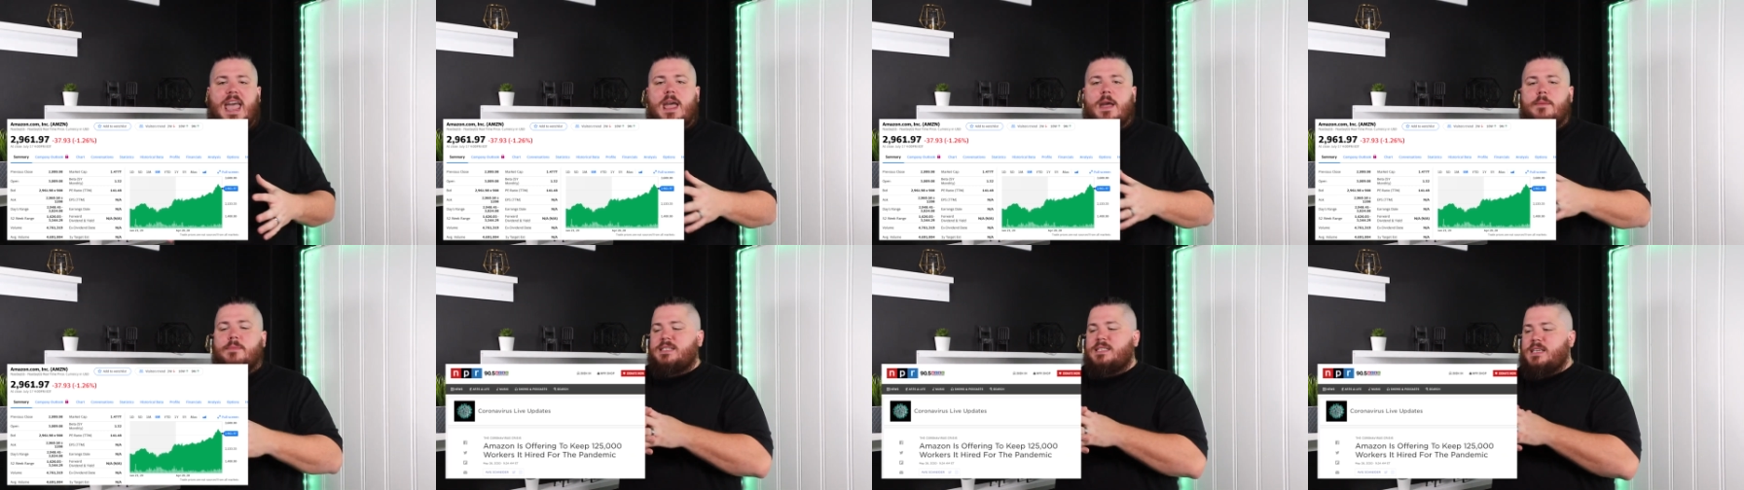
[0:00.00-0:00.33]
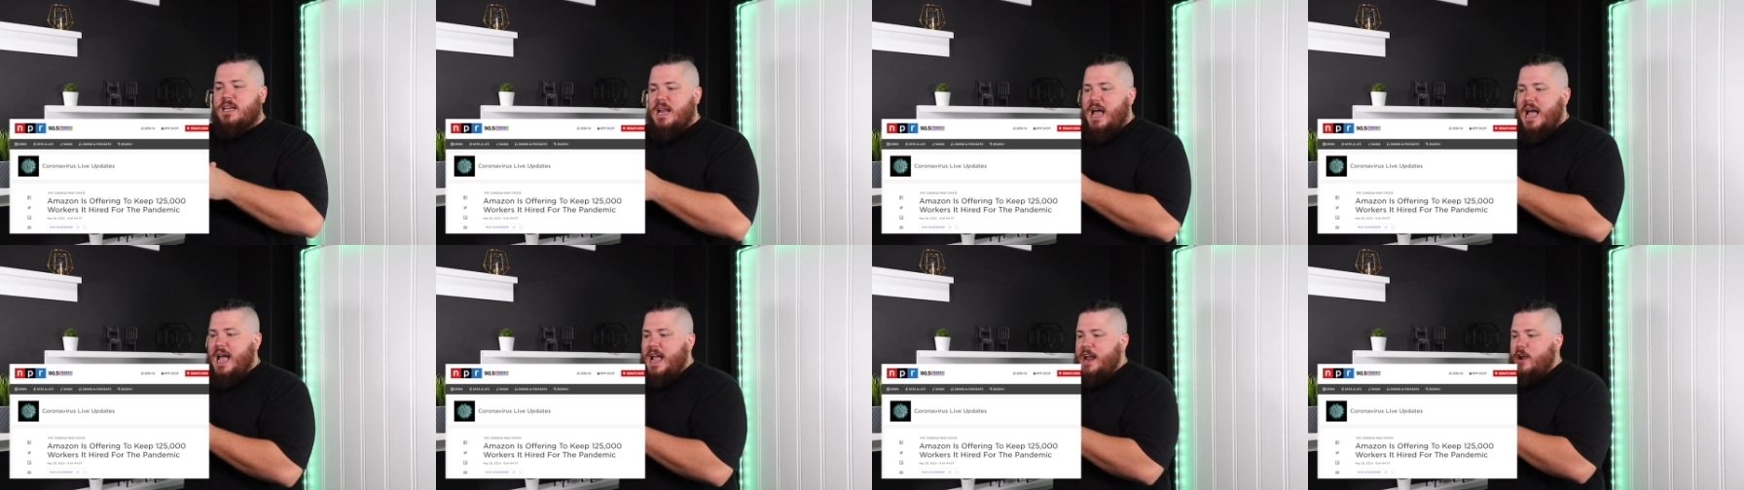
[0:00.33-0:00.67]

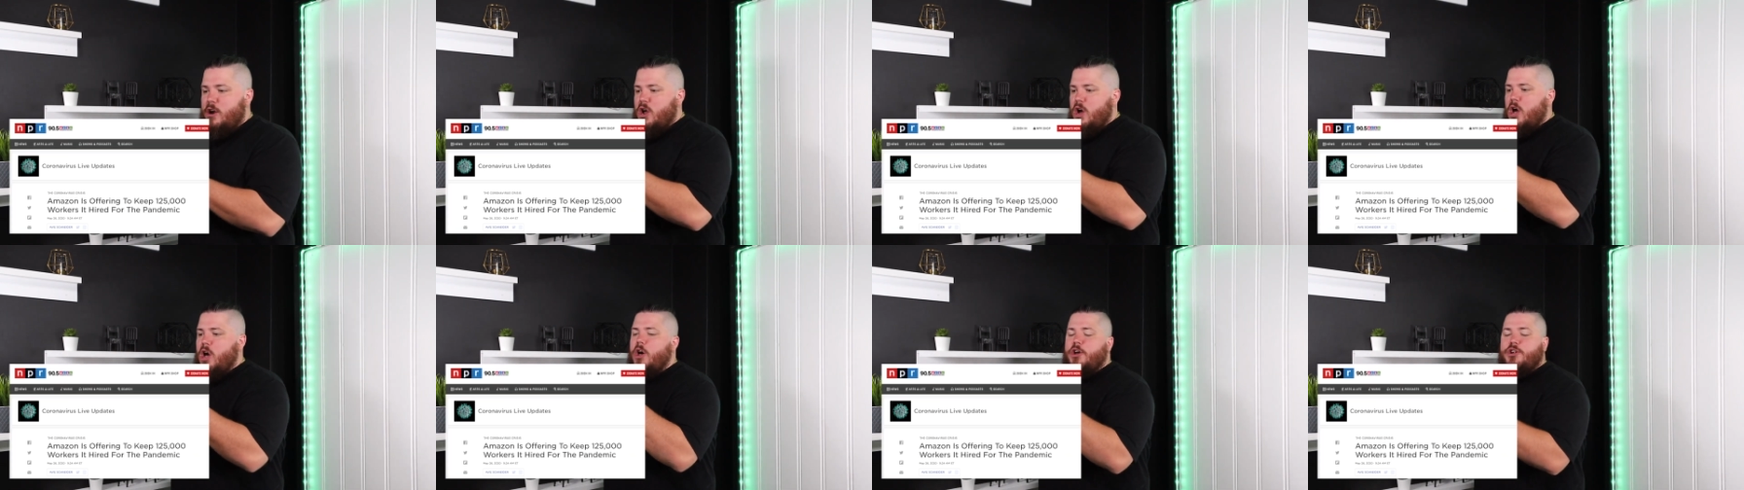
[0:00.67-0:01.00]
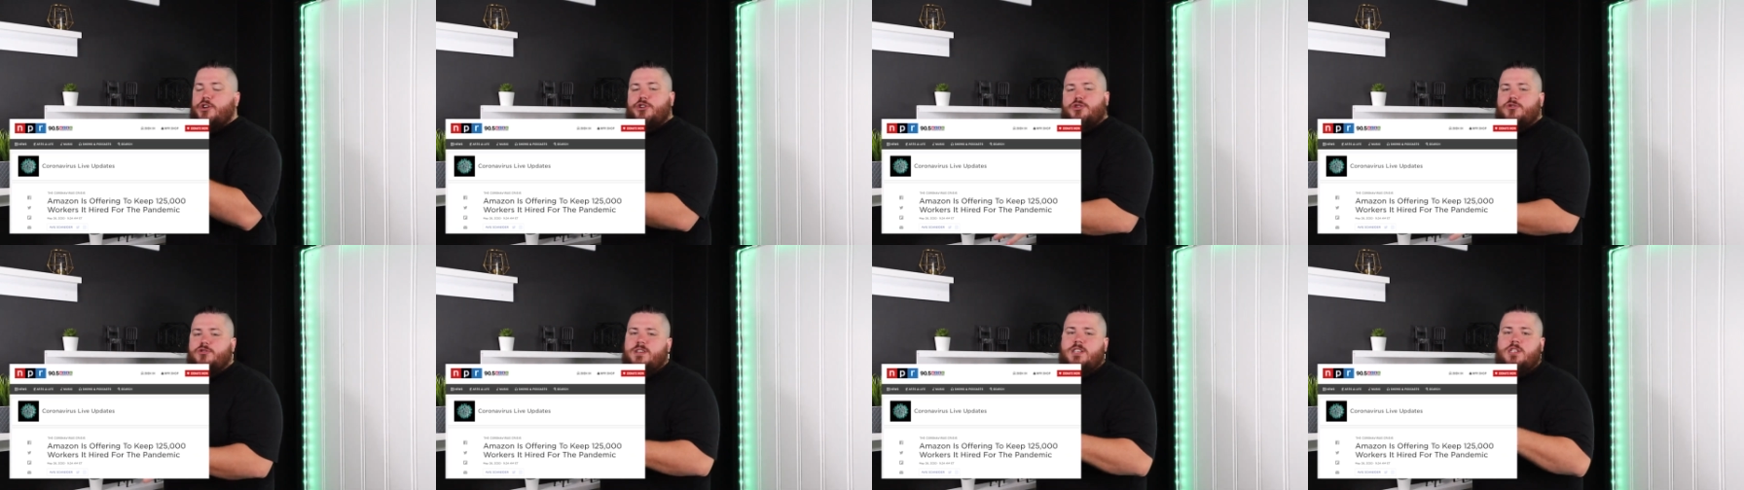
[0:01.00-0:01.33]
Amazon hired
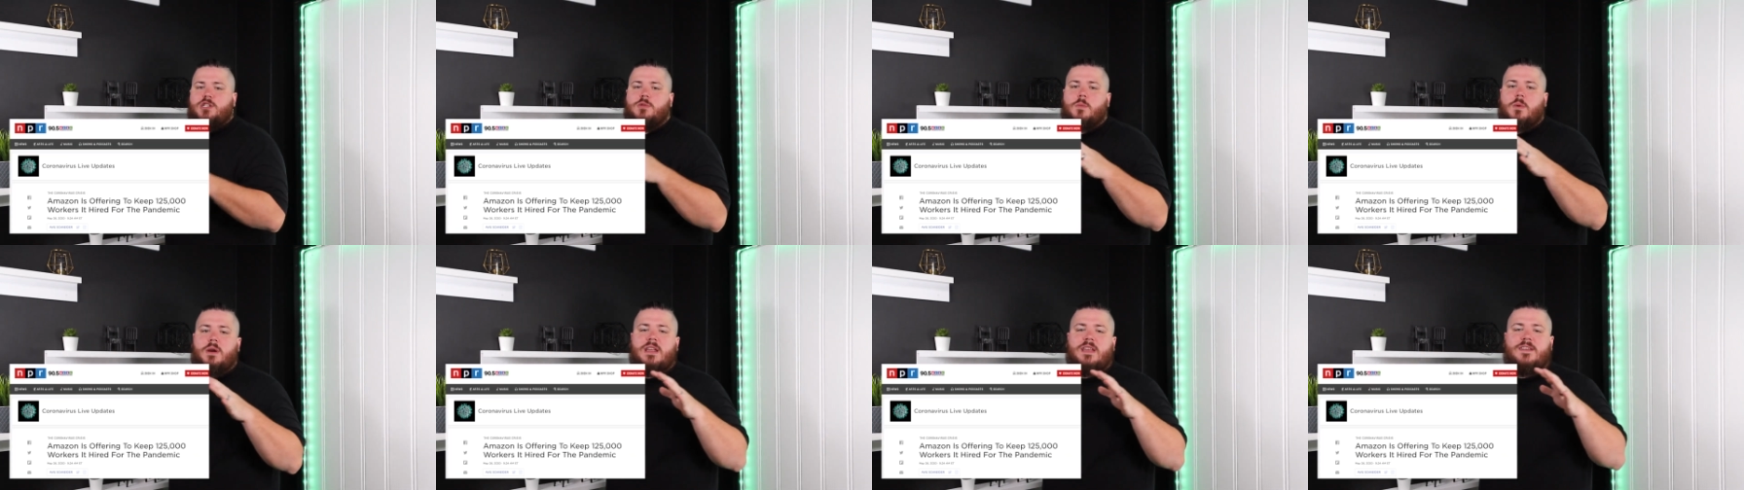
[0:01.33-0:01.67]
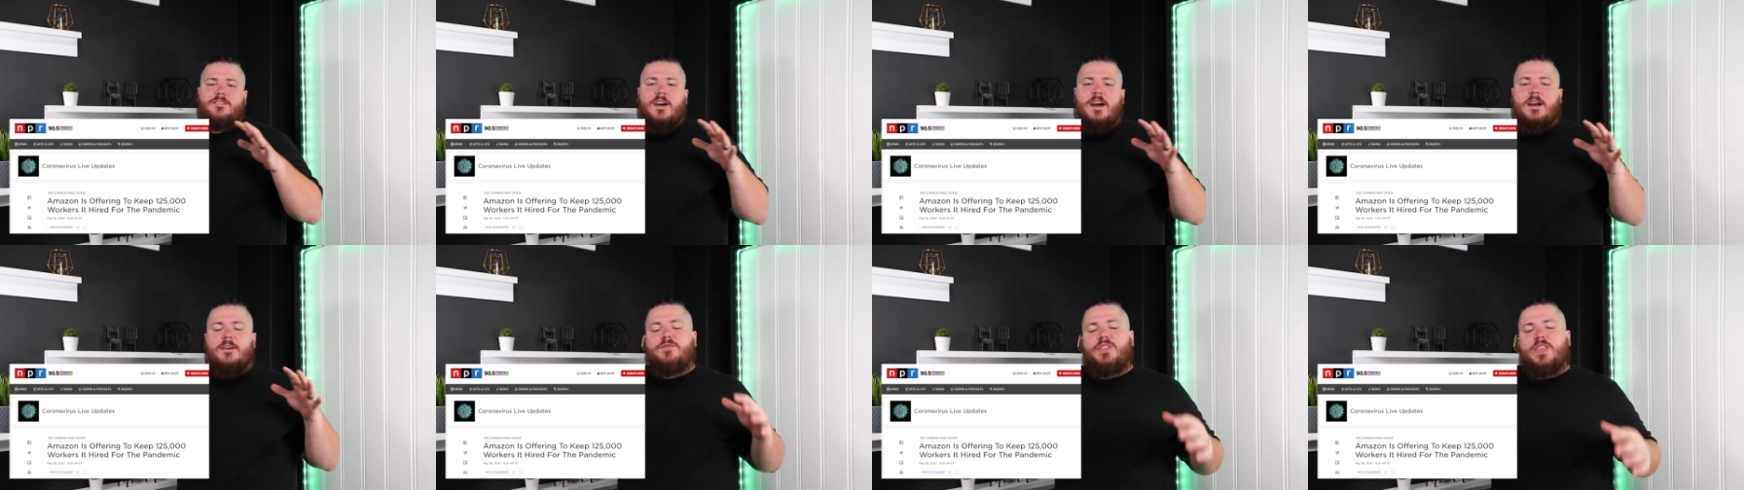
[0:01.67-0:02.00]

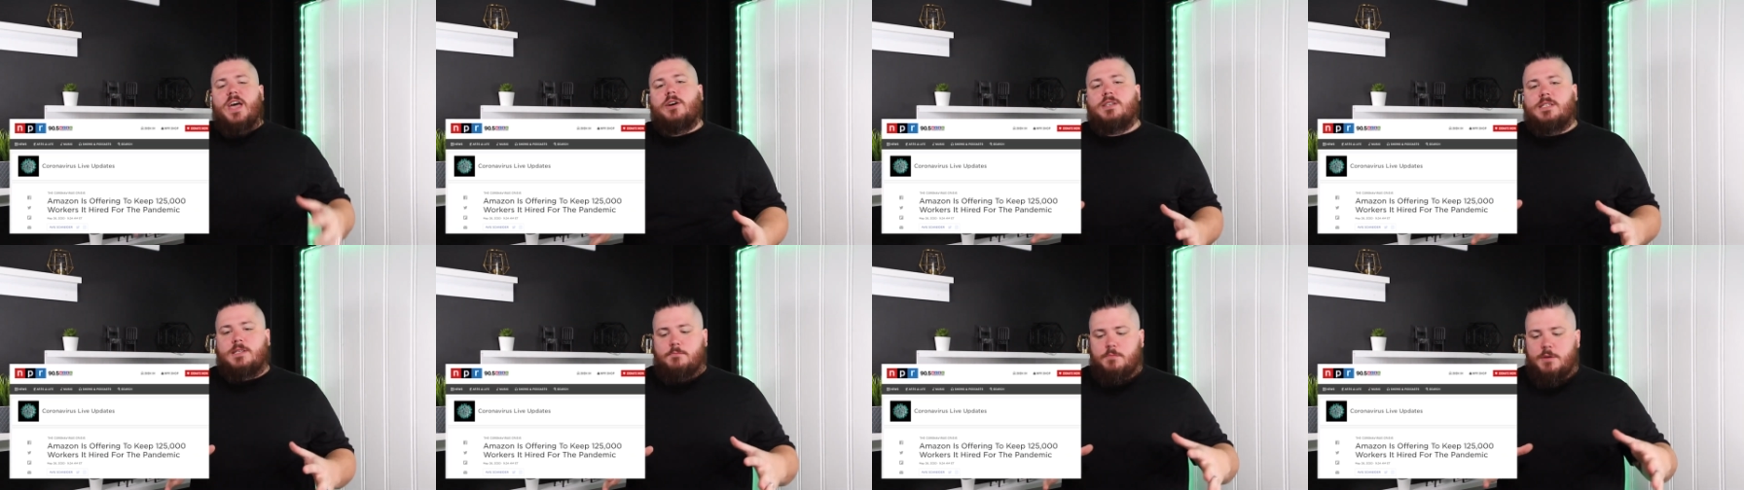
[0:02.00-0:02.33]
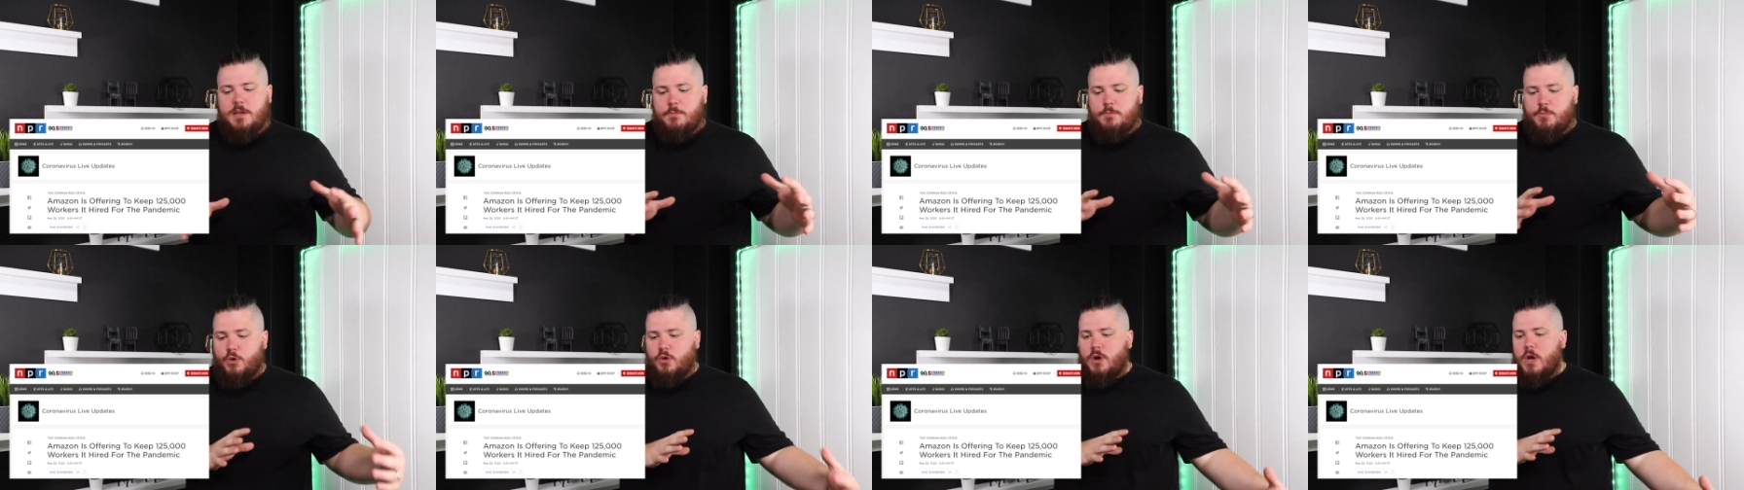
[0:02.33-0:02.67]
125,000
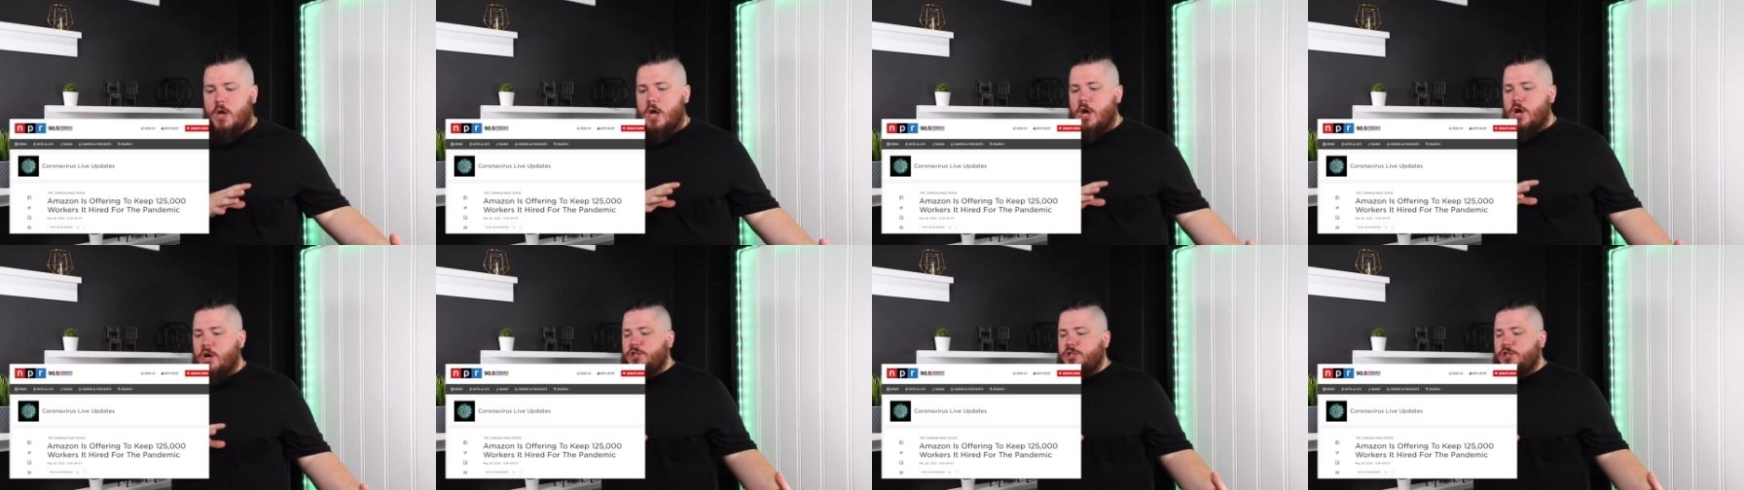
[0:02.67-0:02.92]
people